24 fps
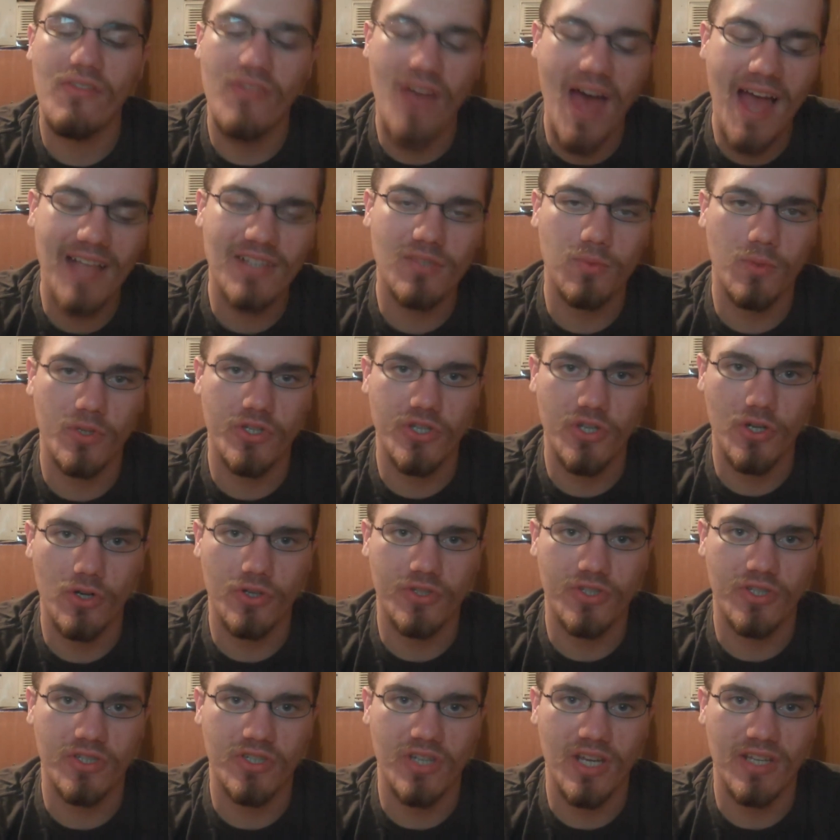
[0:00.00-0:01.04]
That's what
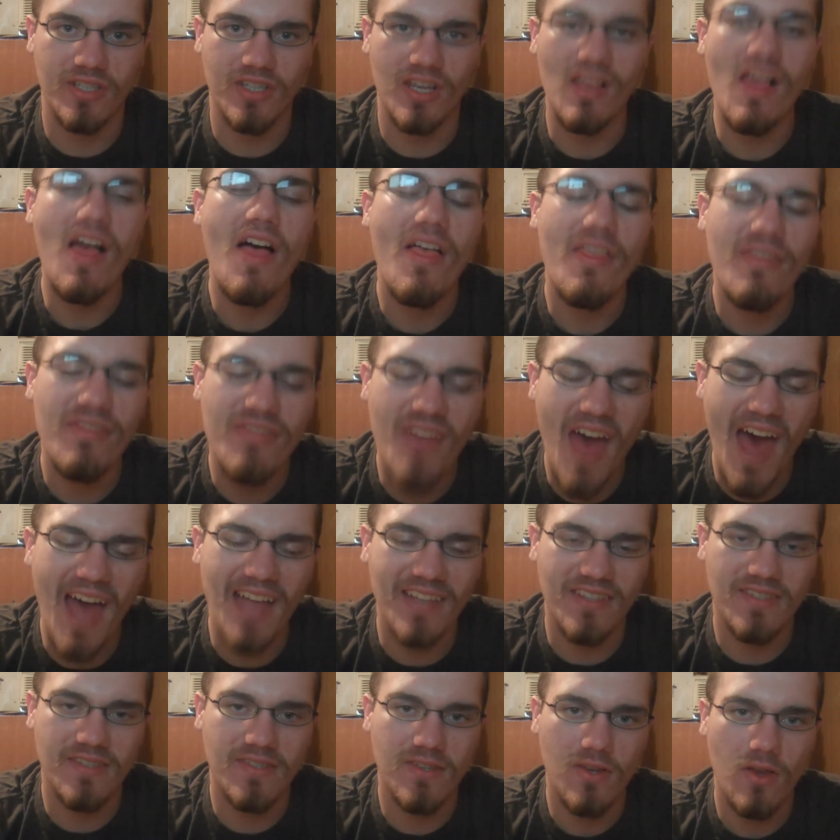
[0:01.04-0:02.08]
you're suggesting.
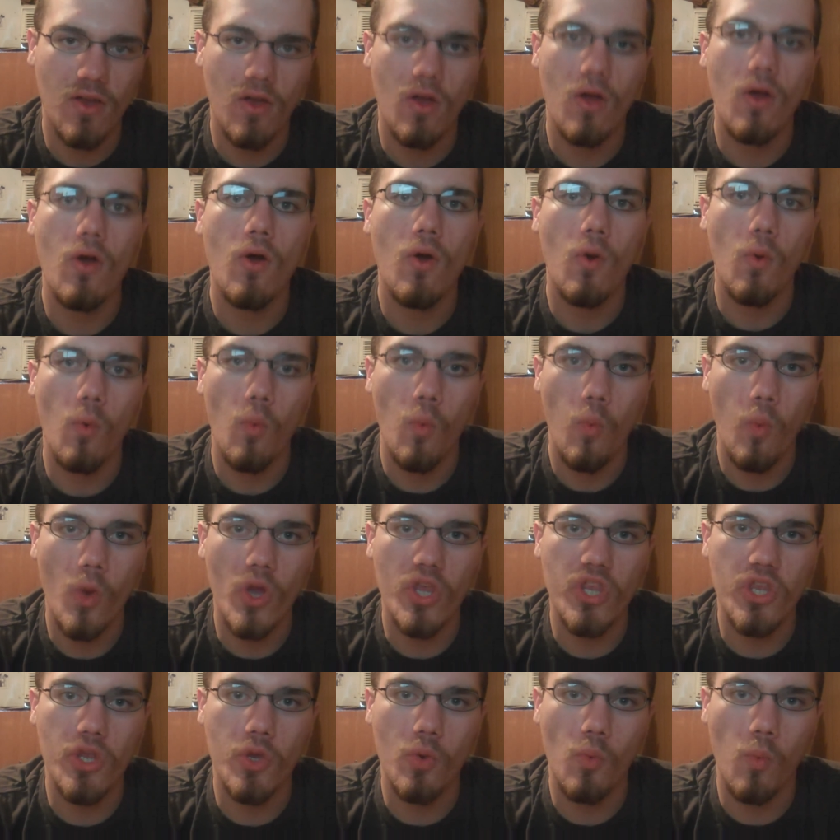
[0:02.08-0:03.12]
That's
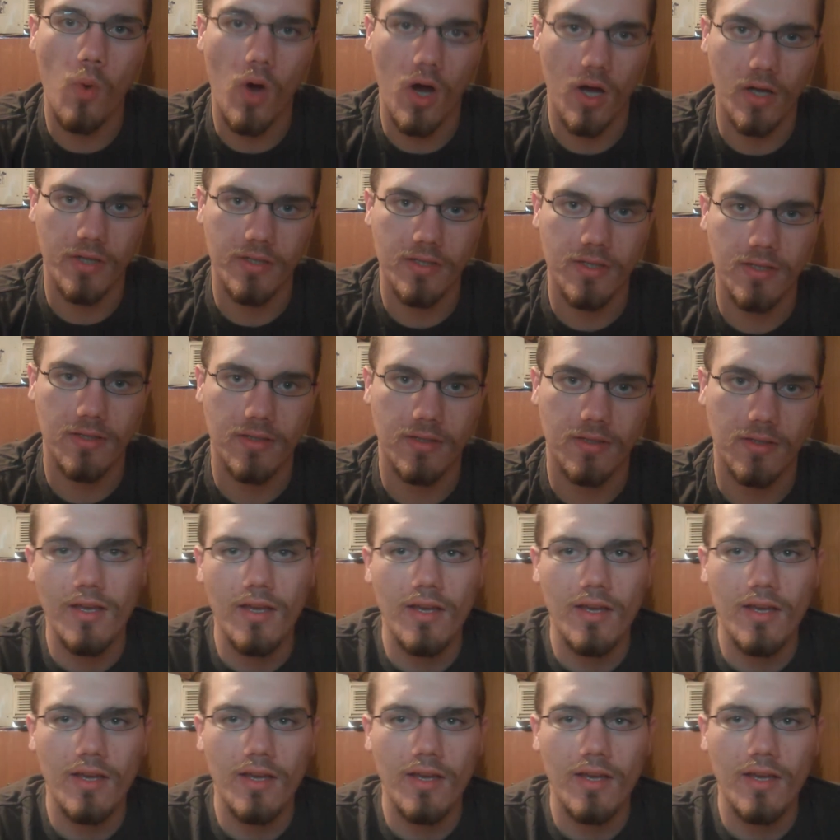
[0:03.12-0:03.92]
what you want.